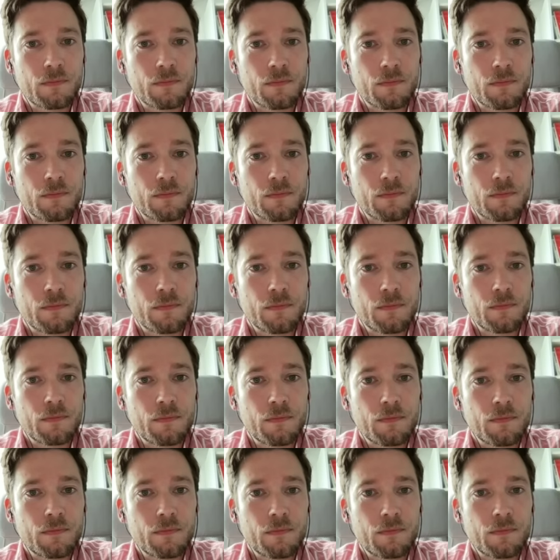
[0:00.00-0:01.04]

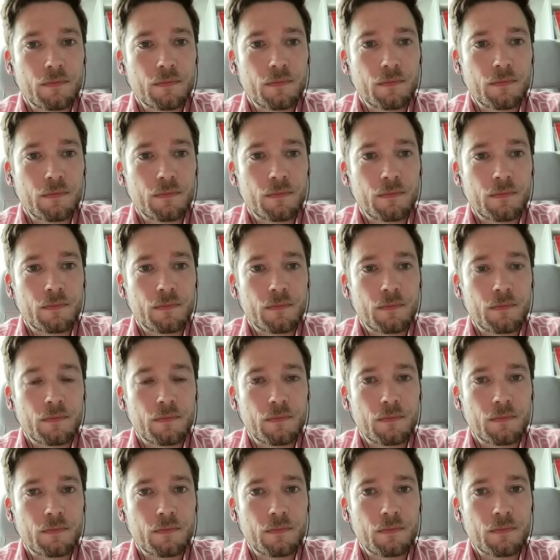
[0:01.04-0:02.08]

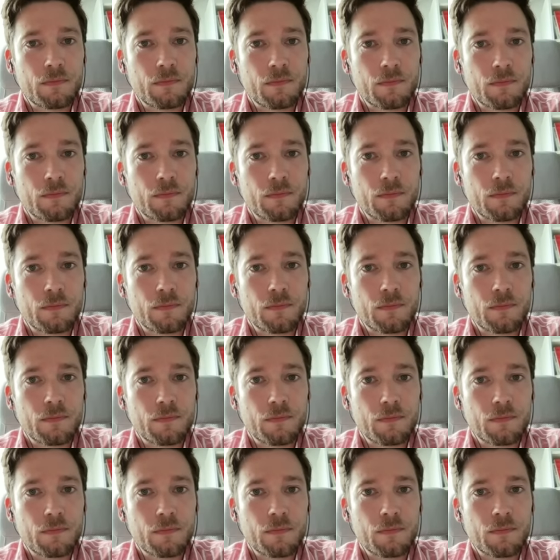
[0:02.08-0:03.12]

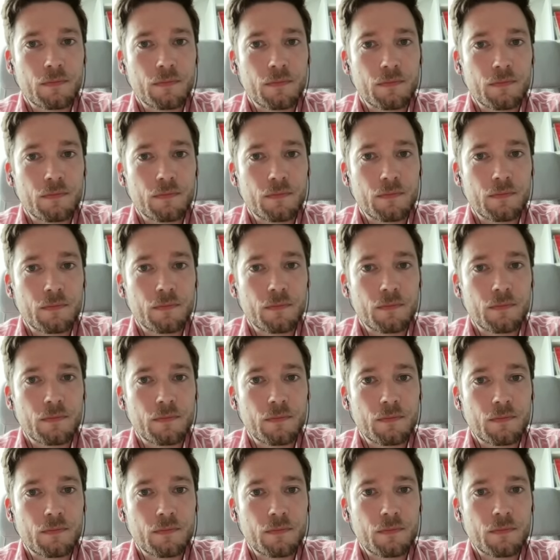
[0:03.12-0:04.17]

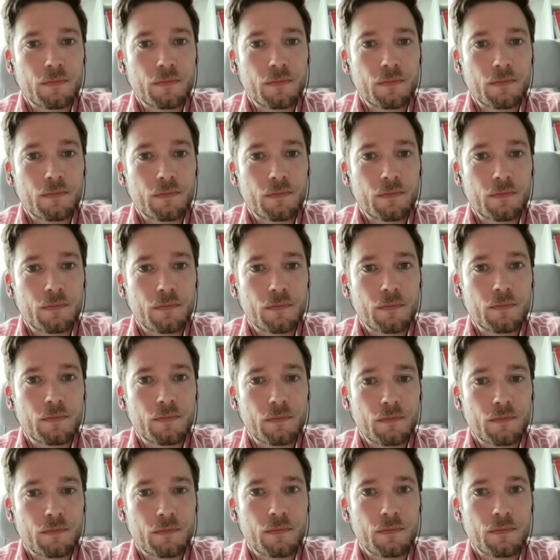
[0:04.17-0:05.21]

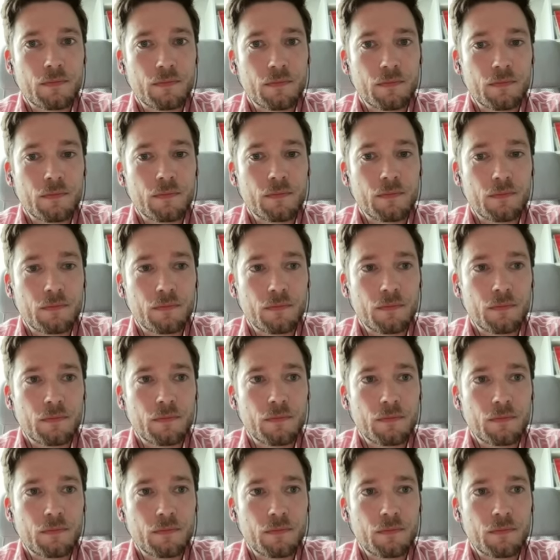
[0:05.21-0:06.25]

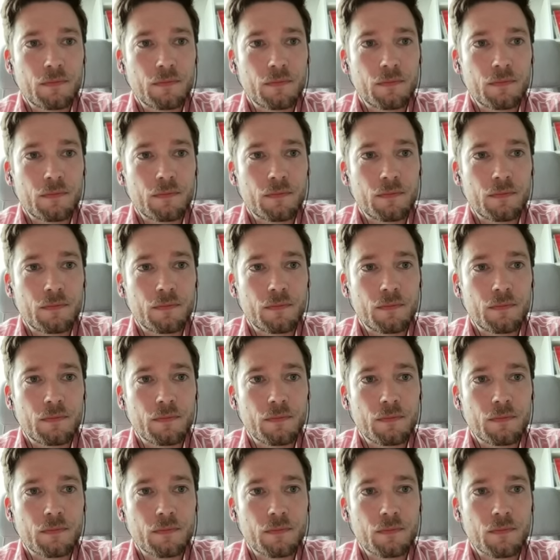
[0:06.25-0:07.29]

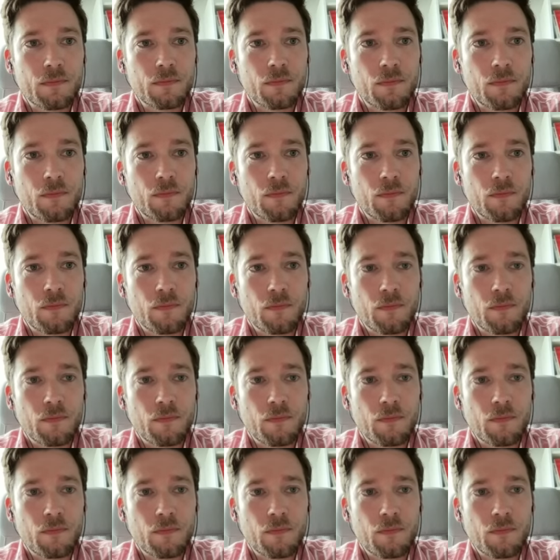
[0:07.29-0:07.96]
The person shown says nothing.